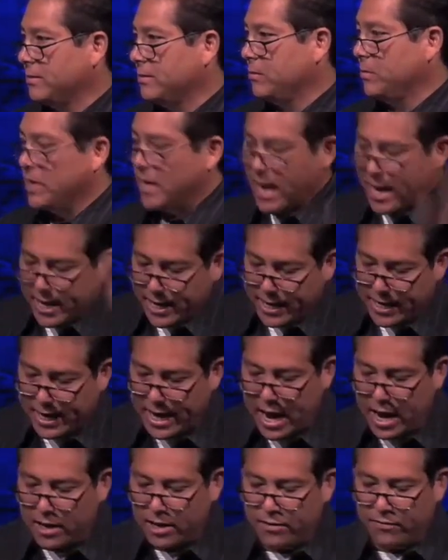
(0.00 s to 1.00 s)
"We got to get
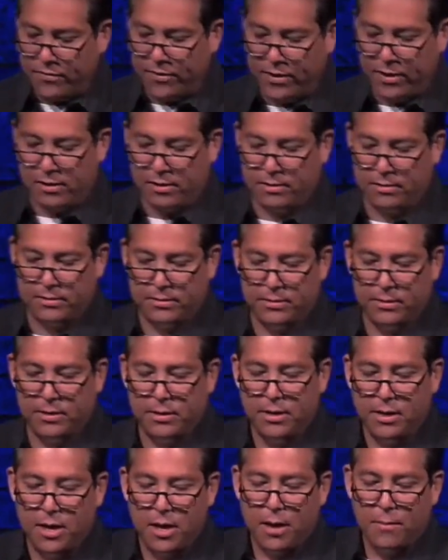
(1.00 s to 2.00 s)
out of here."
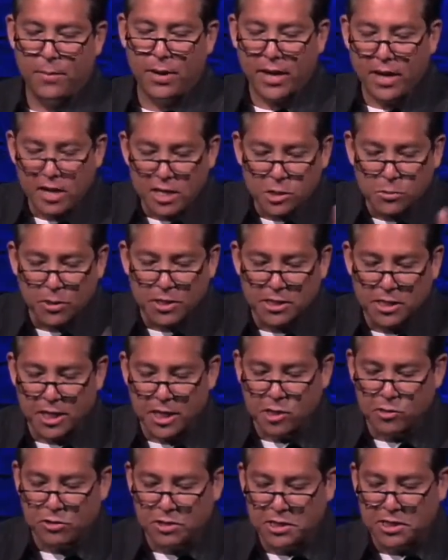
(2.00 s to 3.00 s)
But here's what's
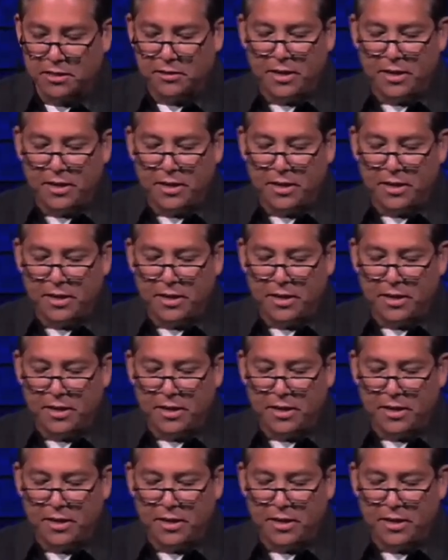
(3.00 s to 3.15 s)
interesting.